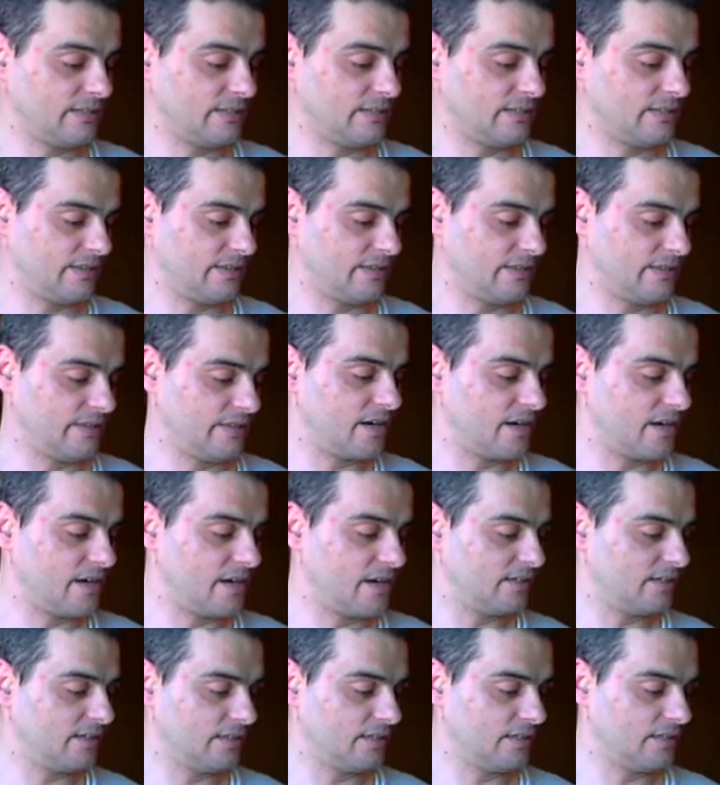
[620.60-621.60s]
there are
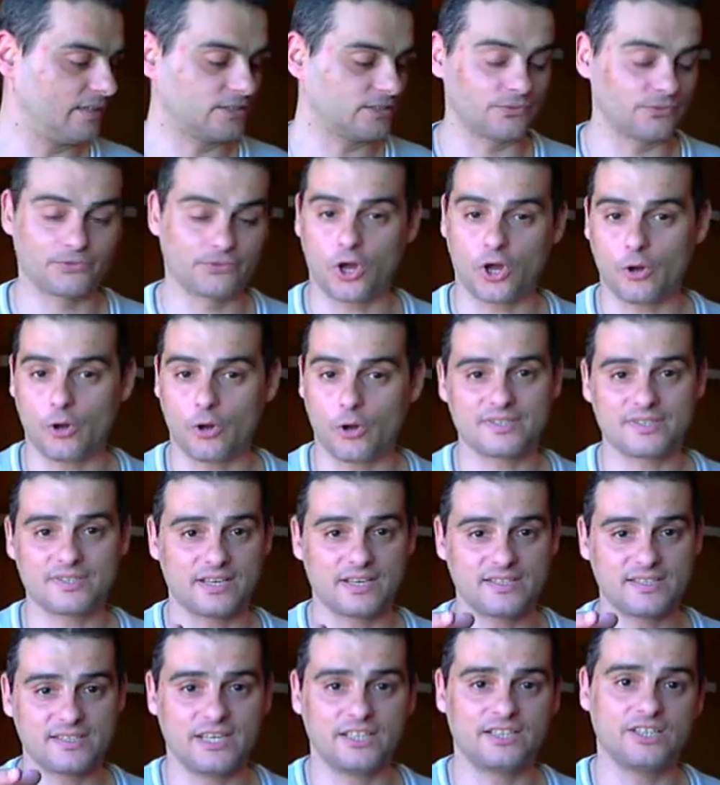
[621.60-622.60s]
a lot of comments I
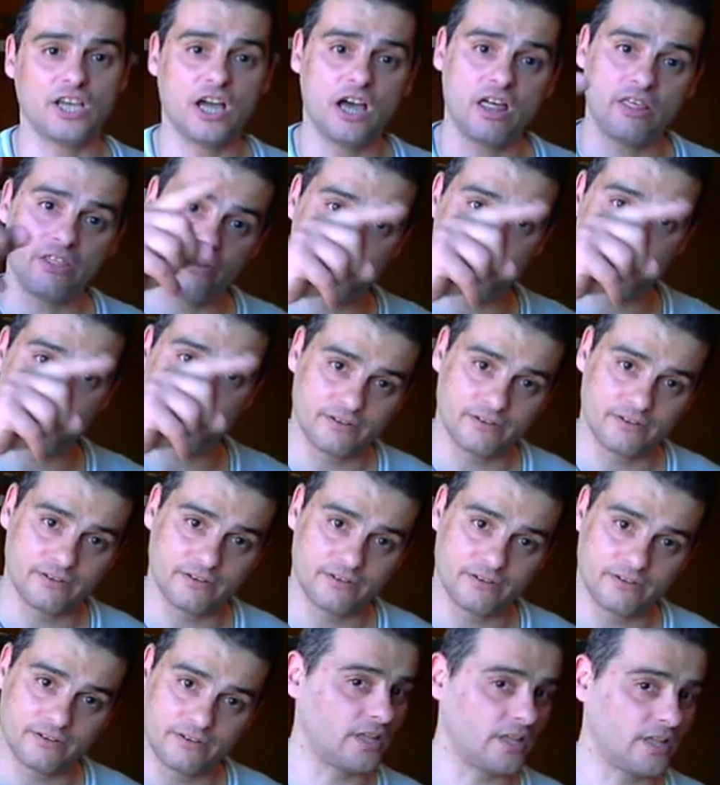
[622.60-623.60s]
see in other
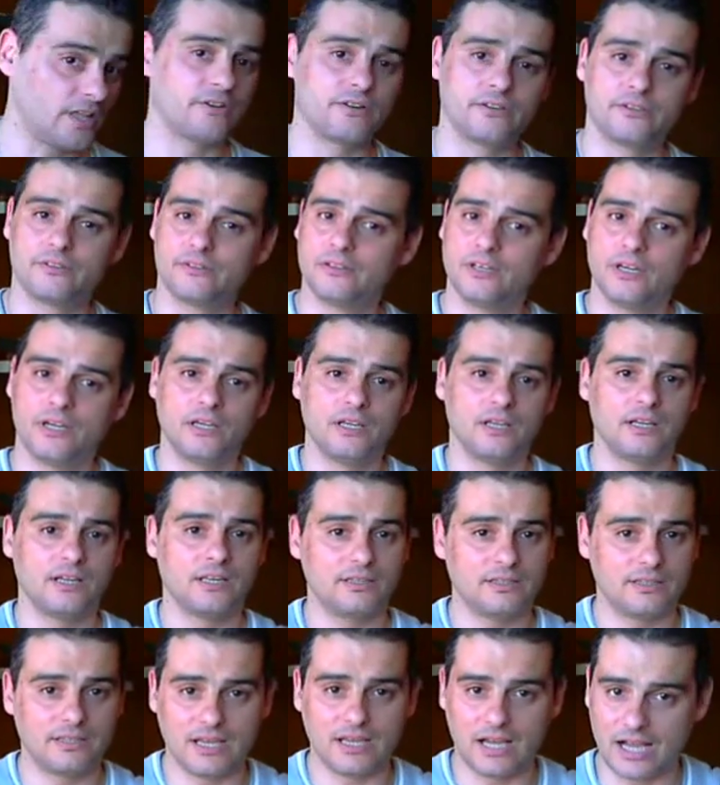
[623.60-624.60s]

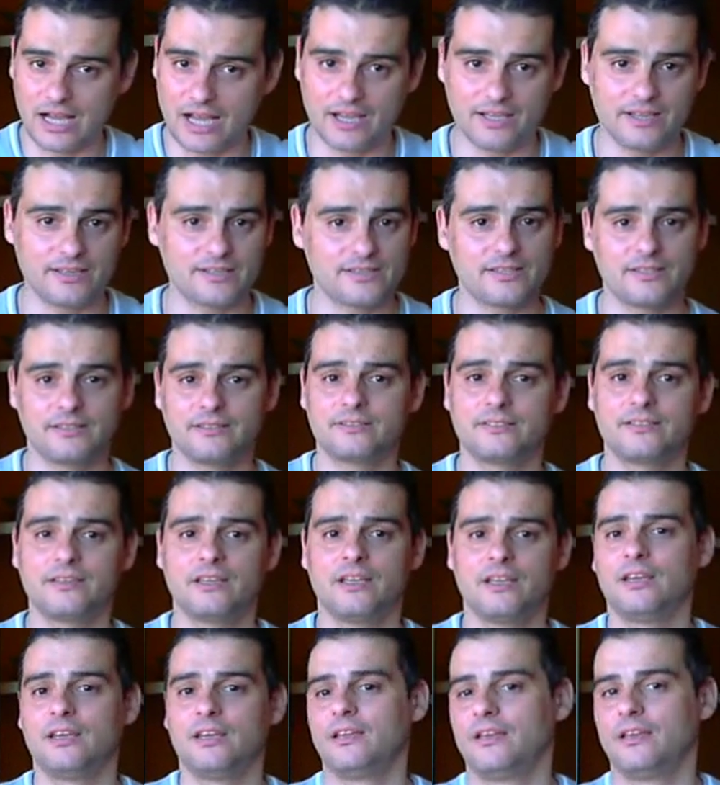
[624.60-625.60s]
guys, and
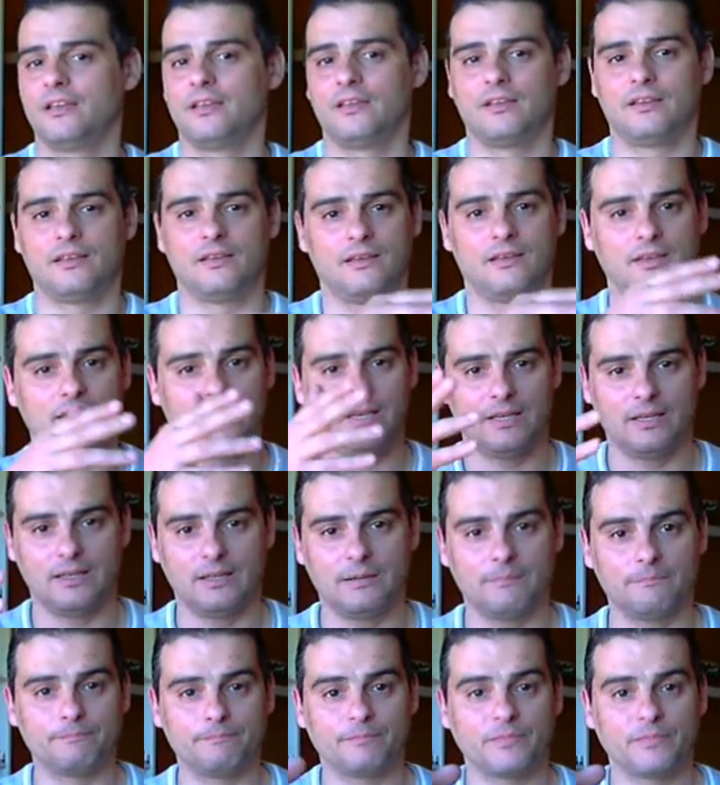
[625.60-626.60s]

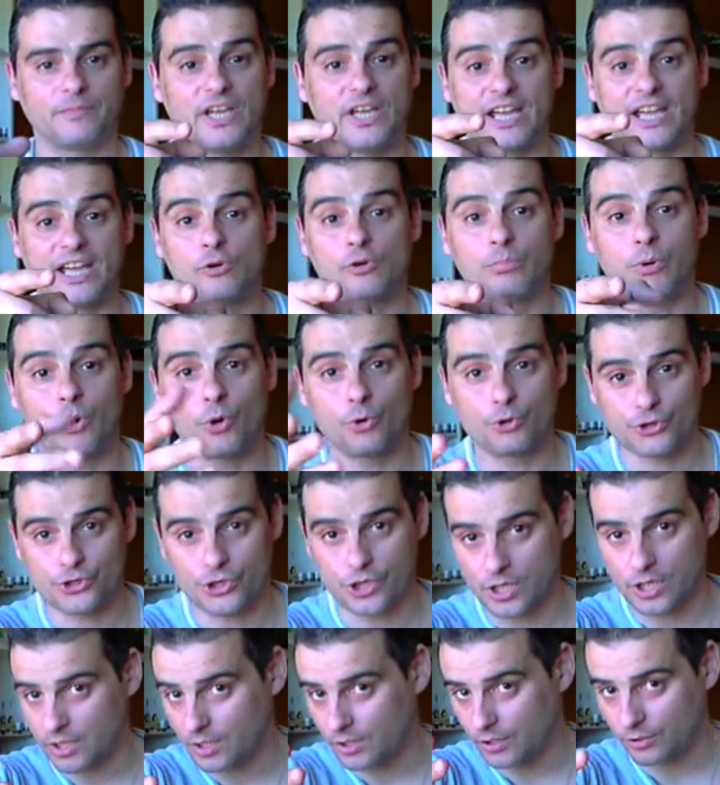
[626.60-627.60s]

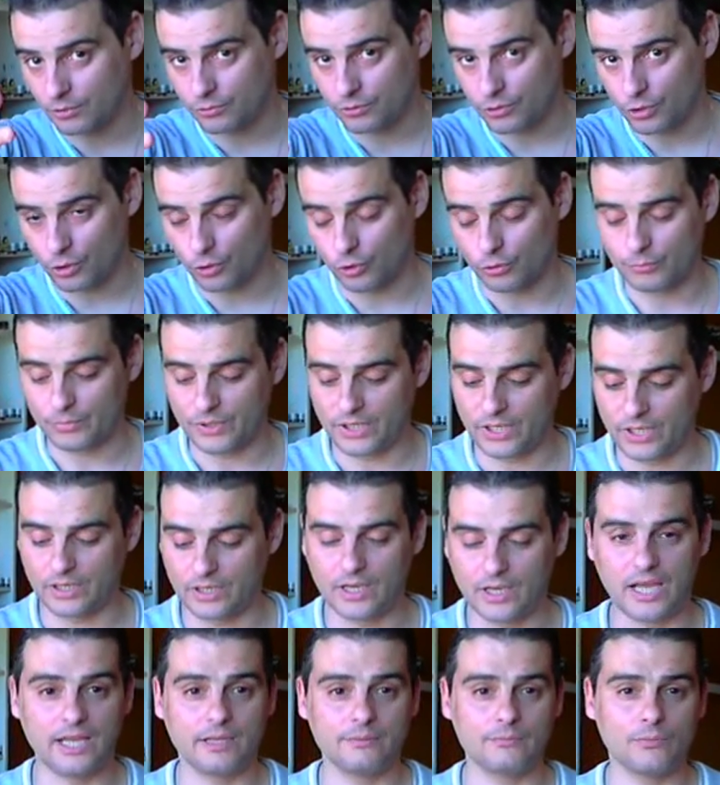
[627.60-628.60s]
Ekuboshi, you told me
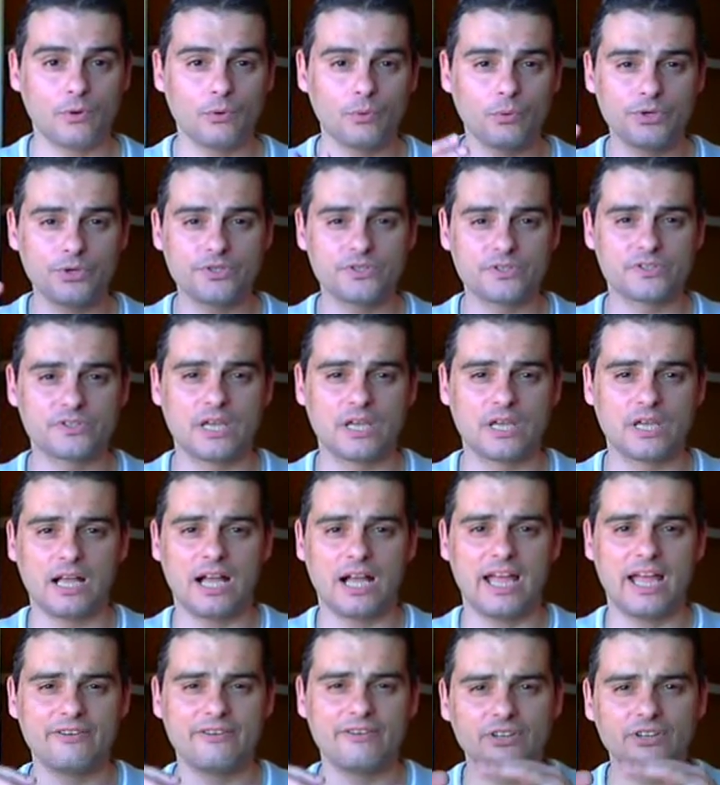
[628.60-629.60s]
I
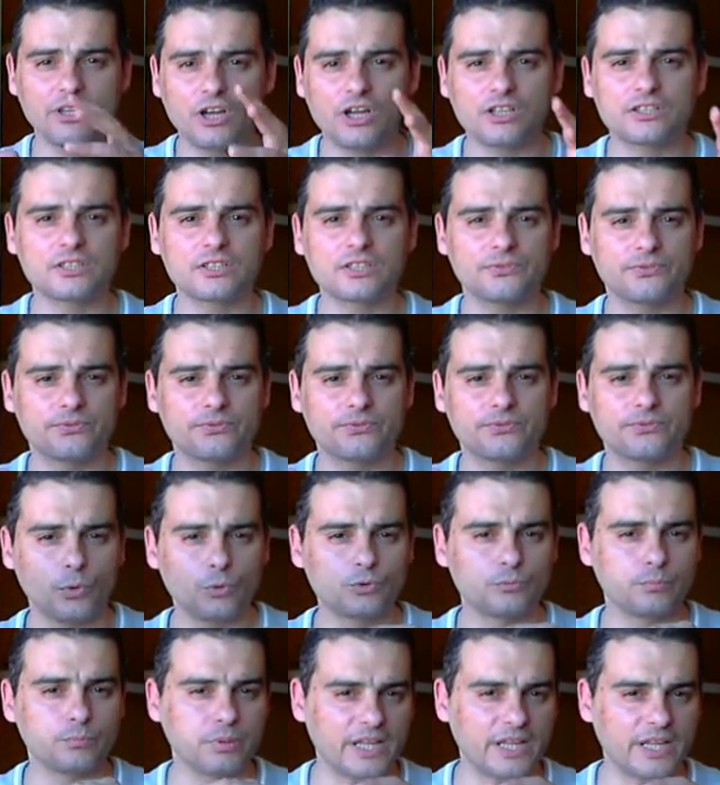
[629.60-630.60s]
have a lot of
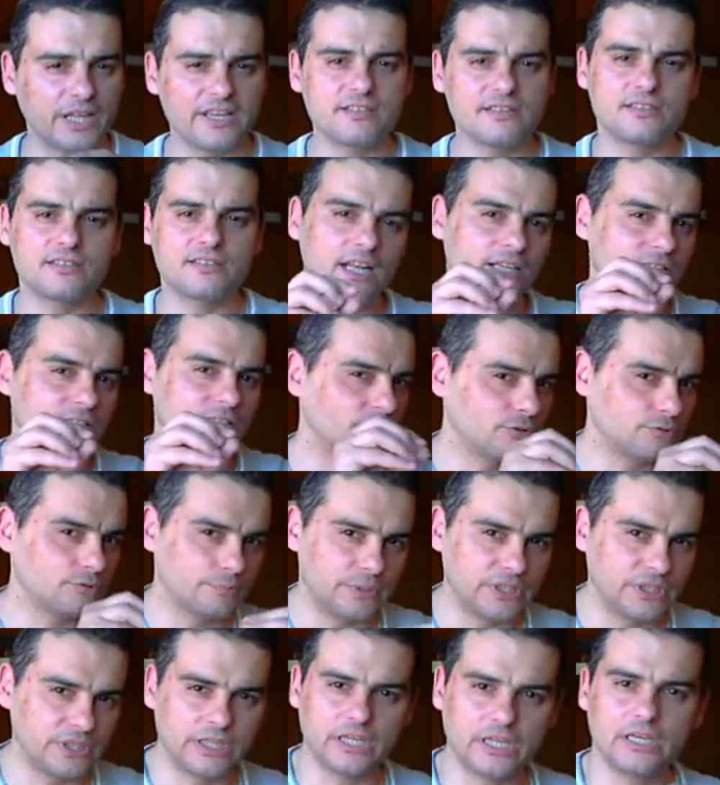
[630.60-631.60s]
old planes that I don't
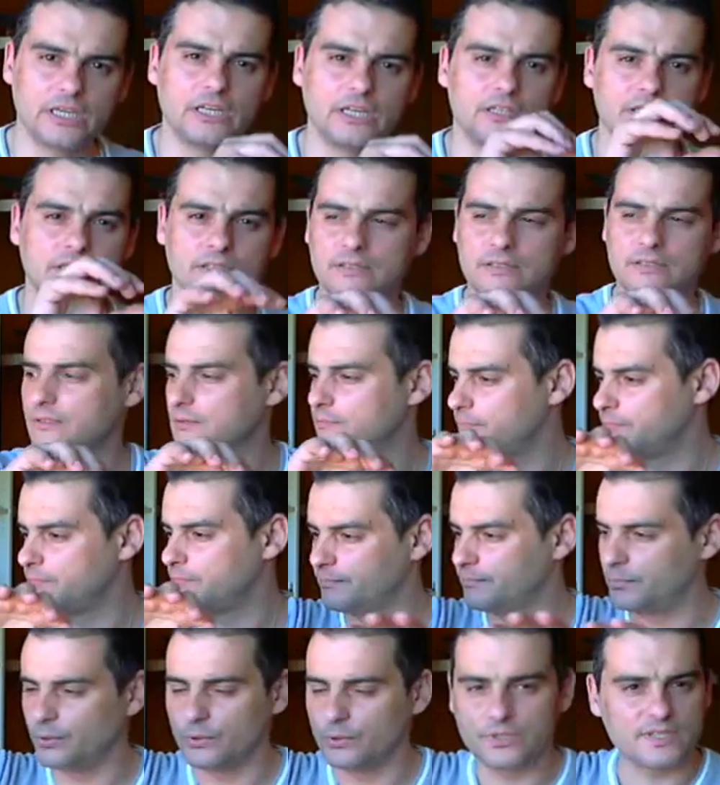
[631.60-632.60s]
begin and
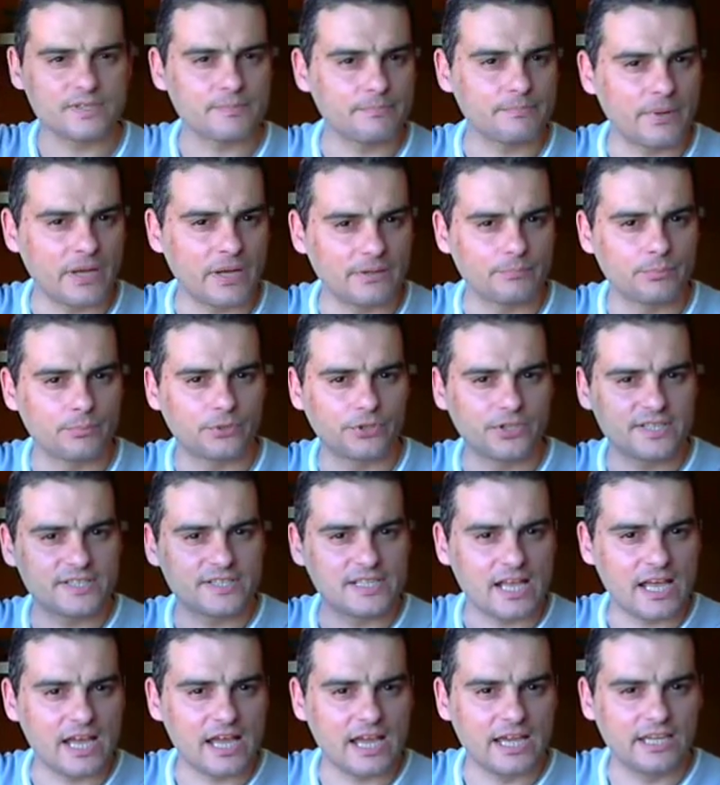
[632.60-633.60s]
put
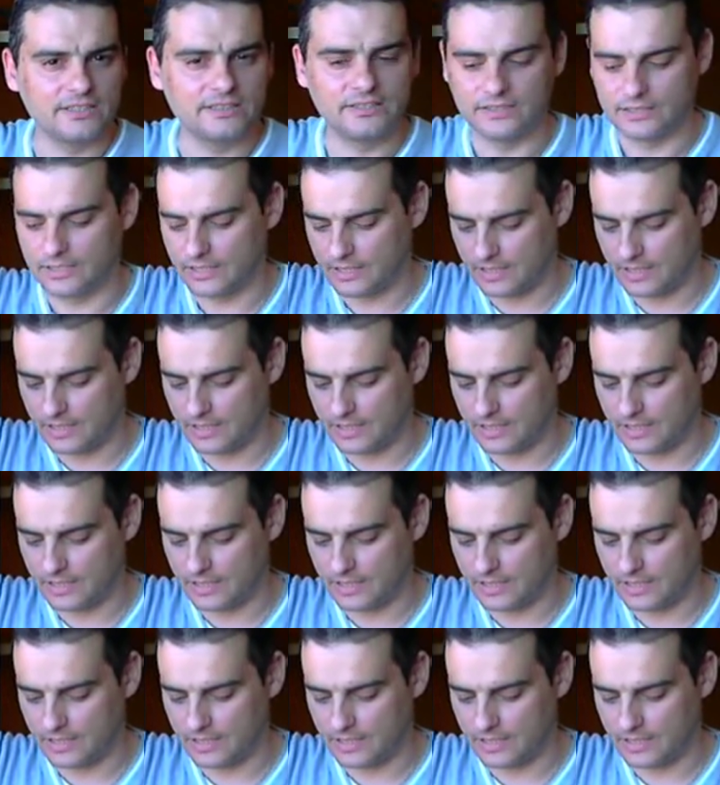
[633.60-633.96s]
aside.